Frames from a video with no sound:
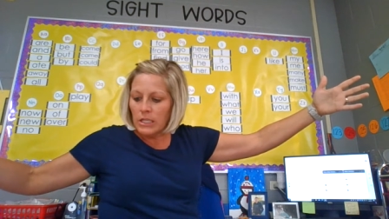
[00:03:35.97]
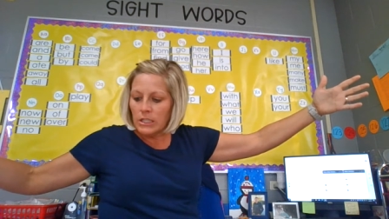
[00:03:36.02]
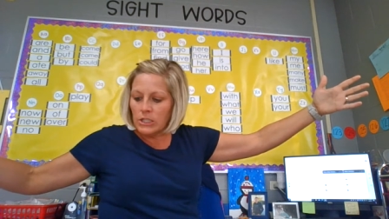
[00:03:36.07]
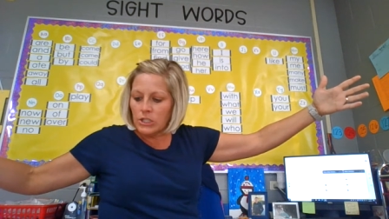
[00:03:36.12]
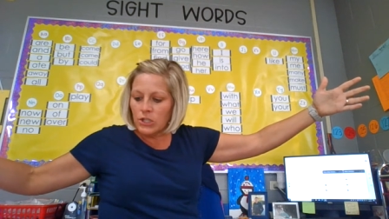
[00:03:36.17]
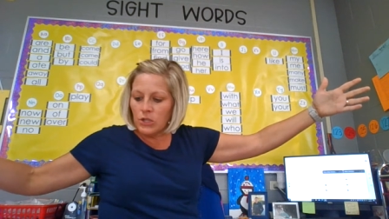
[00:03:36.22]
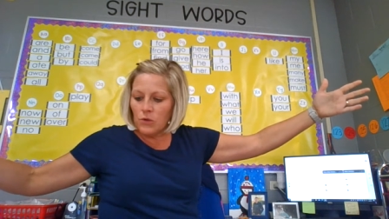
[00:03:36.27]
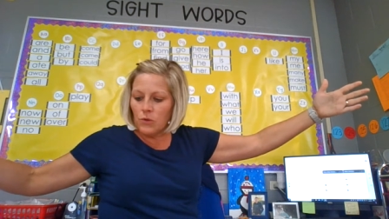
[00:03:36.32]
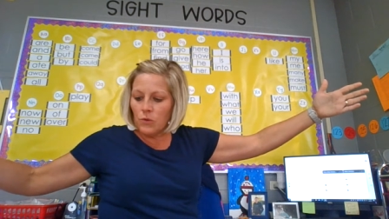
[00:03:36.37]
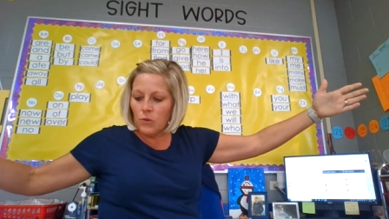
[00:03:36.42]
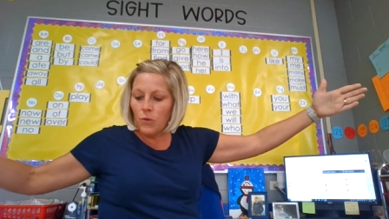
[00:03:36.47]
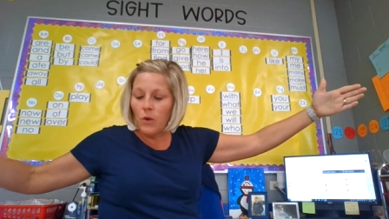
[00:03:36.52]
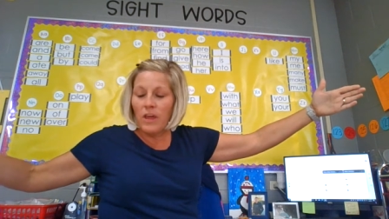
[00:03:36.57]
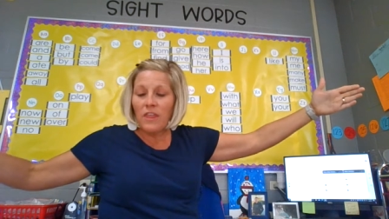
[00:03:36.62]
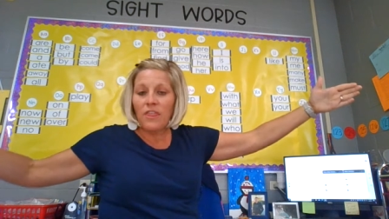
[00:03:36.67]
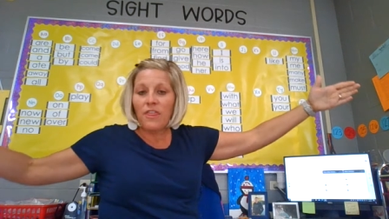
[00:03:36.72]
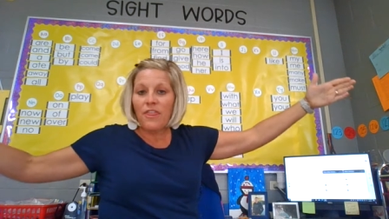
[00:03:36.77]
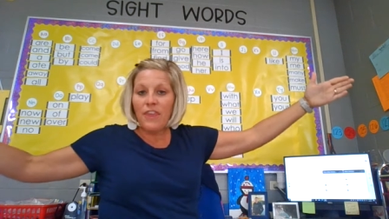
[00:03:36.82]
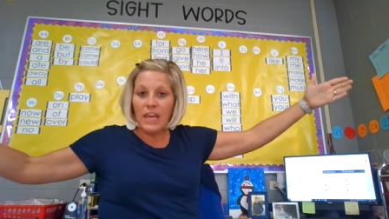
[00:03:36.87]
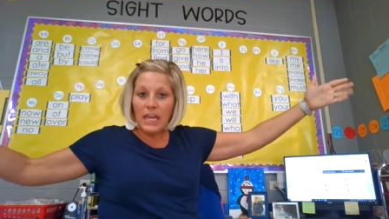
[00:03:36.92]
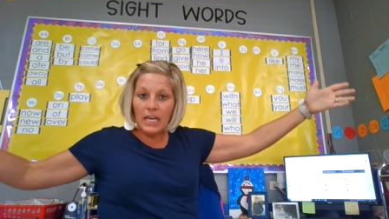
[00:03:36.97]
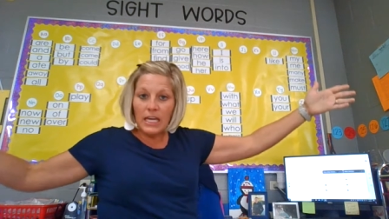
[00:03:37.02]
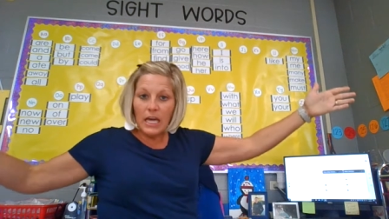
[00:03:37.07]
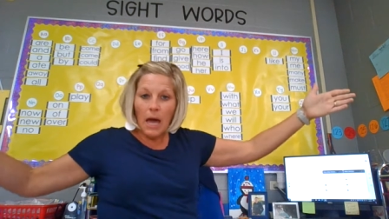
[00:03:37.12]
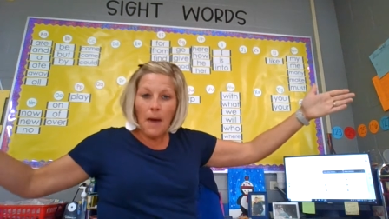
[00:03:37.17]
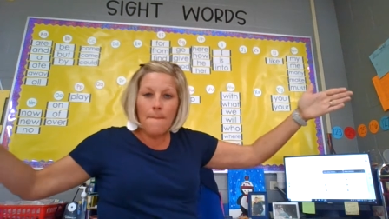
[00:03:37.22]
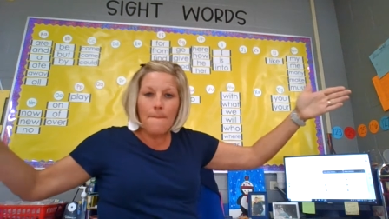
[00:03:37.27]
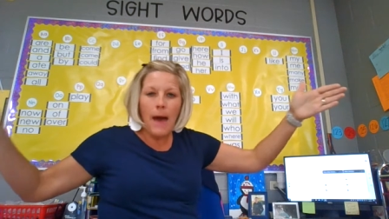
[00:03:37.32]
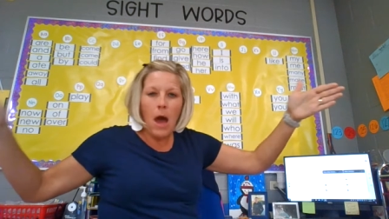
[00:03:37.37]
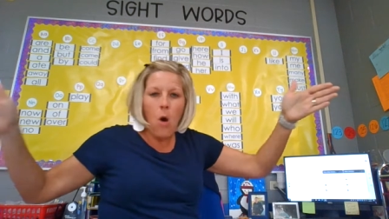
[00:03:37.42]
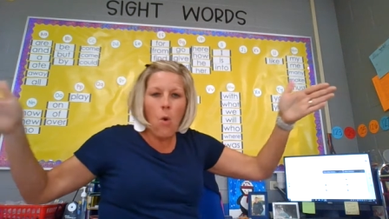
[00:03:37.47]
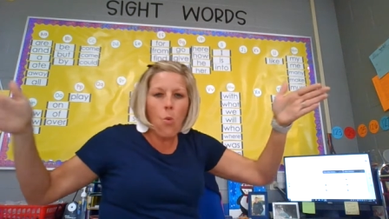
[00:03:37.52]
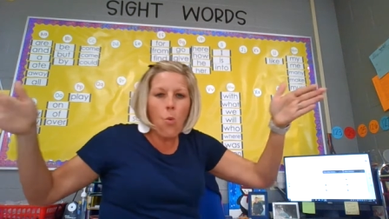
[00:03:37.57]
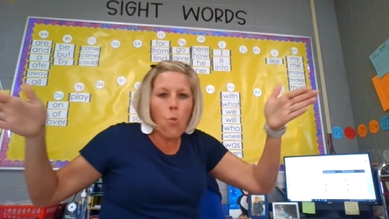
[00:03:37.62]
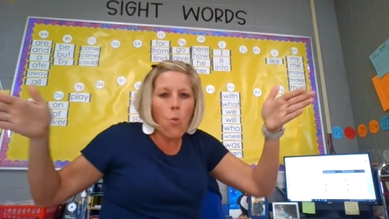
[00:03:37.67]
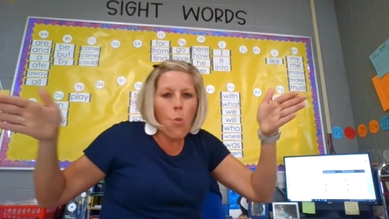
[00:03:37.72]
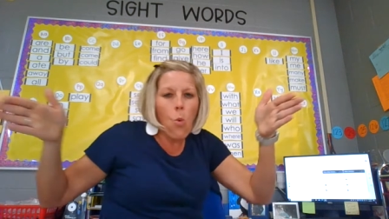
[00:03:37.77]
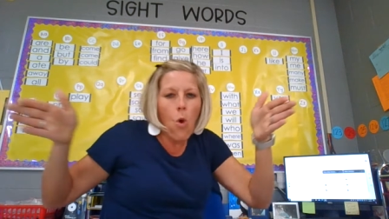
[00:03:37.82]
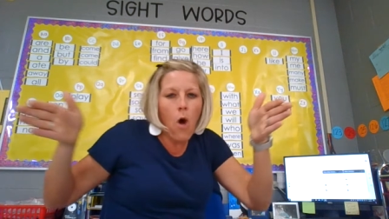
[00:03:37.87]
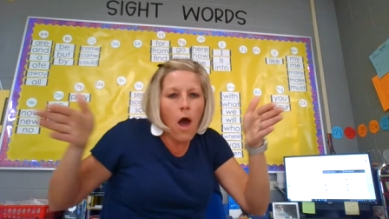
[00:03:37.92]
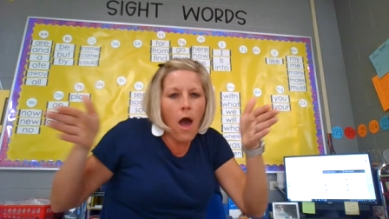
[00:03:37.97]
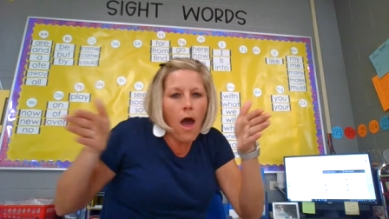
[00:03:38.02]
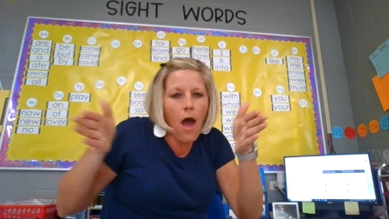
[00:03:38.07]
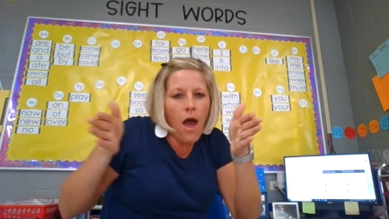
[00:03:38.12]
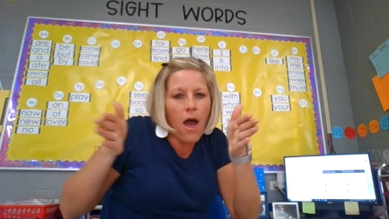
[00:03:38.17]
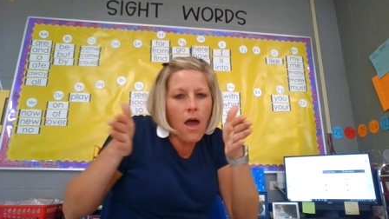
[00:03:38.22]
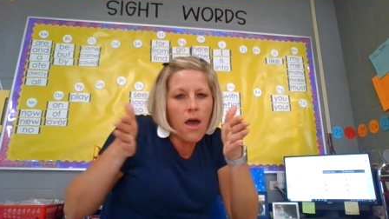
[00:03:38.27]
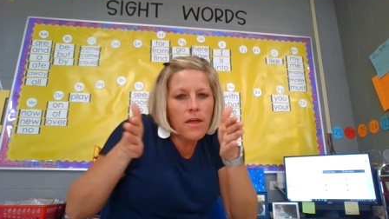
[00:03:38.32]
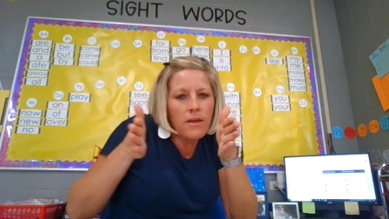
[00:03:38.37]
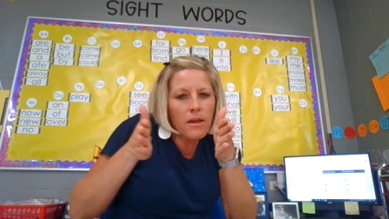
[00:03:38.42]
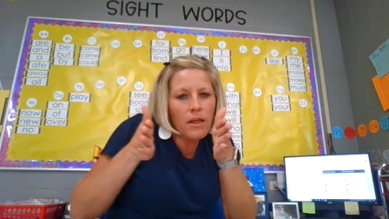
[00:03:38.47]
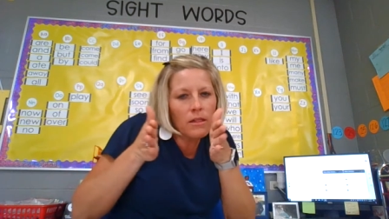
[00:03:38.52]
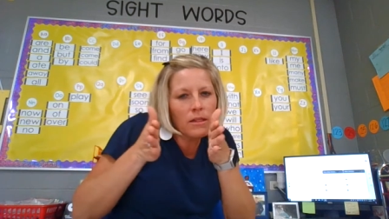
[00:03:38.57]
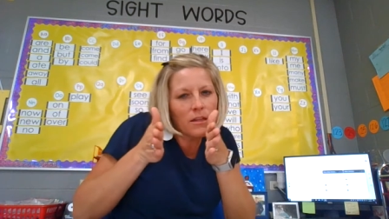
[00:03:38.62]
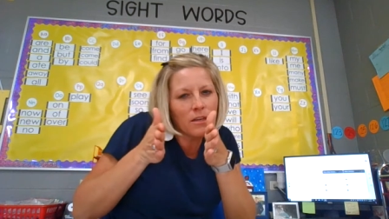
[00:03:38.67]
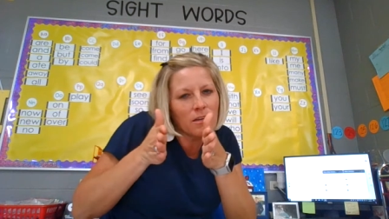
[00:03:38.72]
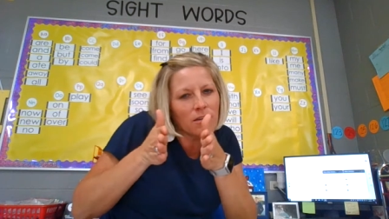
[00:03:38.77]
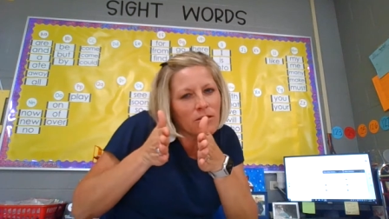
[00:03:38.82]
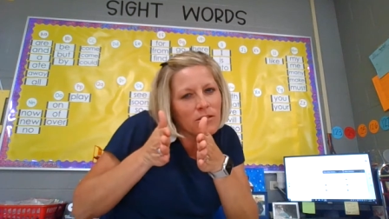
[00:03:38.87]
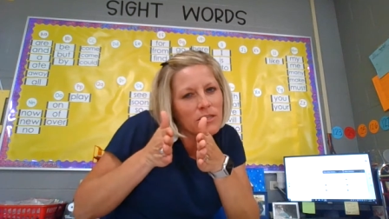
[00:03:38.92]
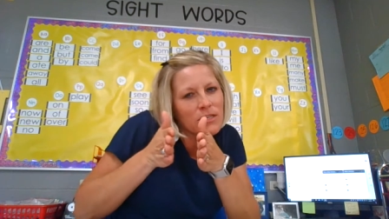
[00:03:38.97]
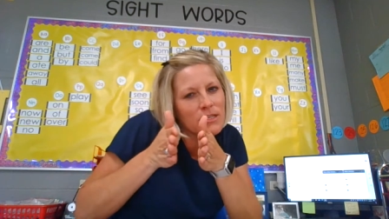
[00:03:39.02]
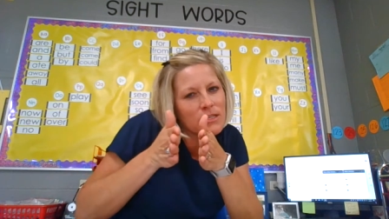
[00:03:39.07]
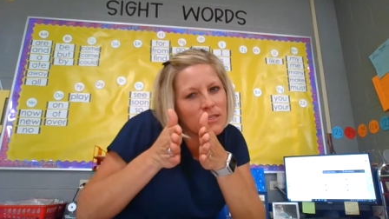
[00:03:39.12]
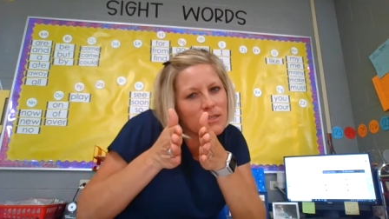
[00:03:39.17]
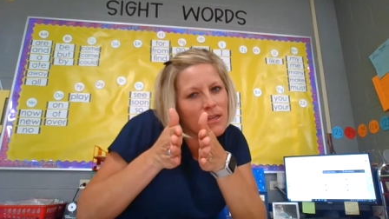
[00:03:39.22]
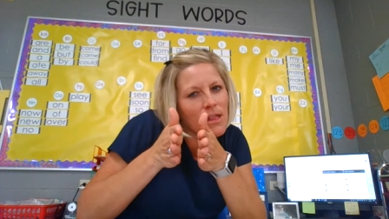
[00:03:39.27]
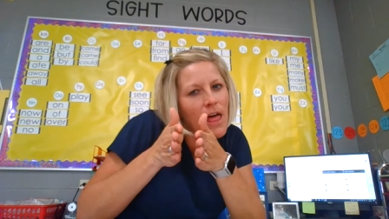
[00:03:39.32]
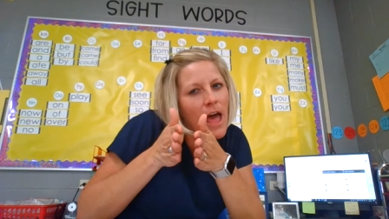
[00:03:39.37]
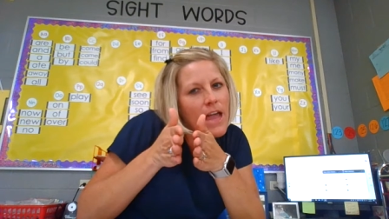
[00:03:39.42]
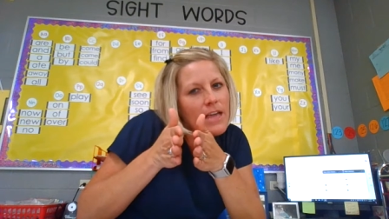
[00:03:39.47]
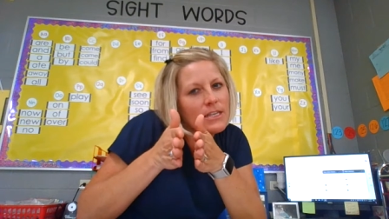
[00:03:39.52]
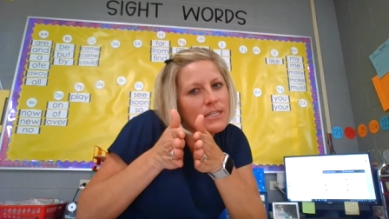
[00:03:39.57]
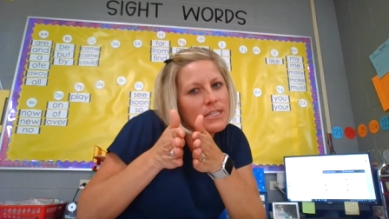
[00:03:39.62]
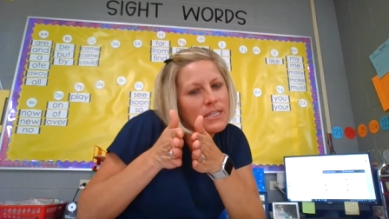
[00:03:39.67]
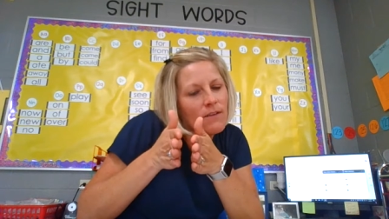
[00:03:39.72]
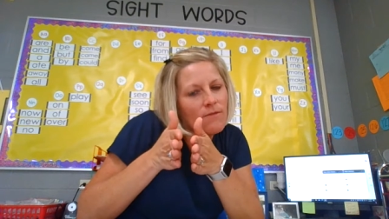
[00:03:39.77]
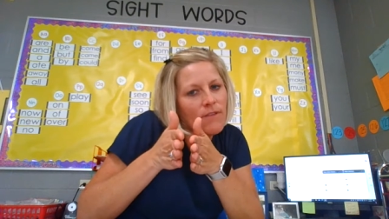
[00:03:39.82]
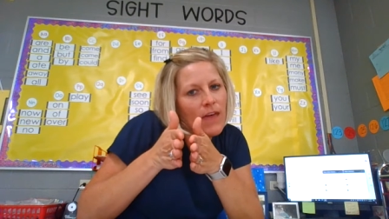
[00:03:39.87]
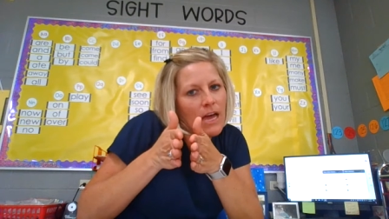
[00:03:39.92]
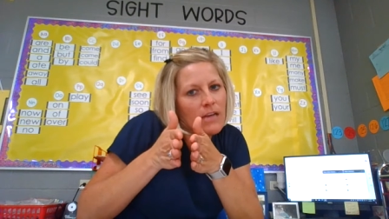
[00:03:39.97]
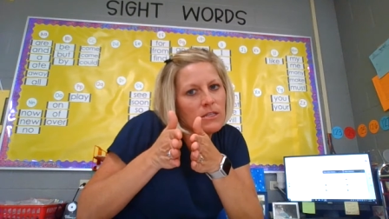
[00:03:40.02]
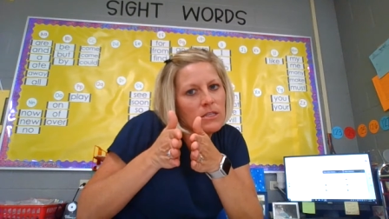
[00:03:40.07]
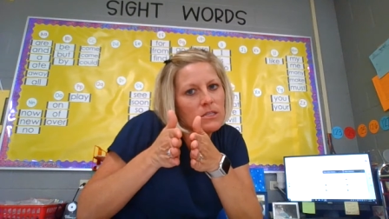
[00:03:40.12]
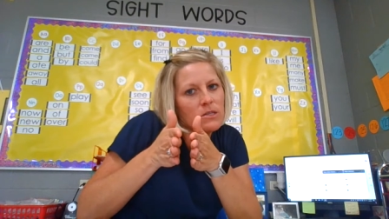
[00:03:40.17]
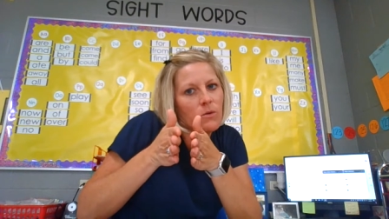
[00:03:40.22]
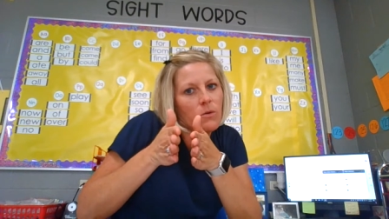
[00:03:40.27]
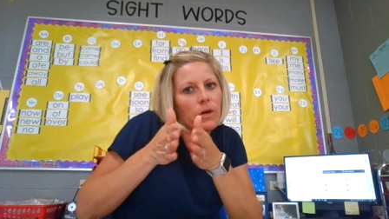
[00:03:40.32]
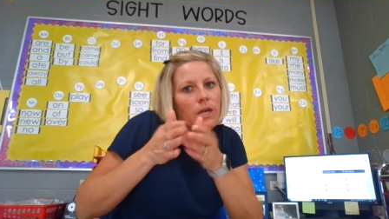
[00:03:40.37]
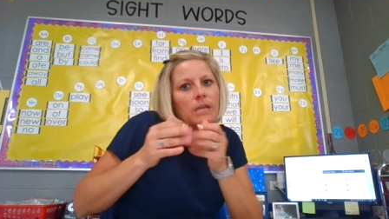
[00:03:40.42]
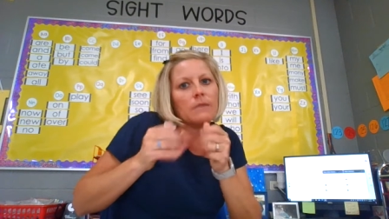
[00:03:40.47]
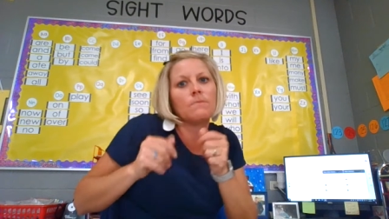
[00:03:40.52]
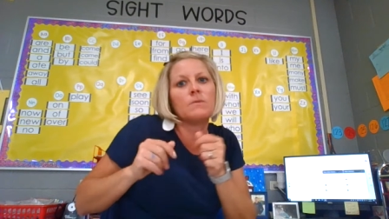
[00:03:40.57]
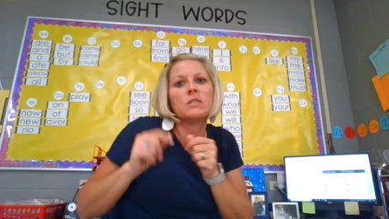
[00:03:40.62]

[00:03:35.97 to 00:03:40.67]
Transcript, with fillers: to think about one little slice of that story.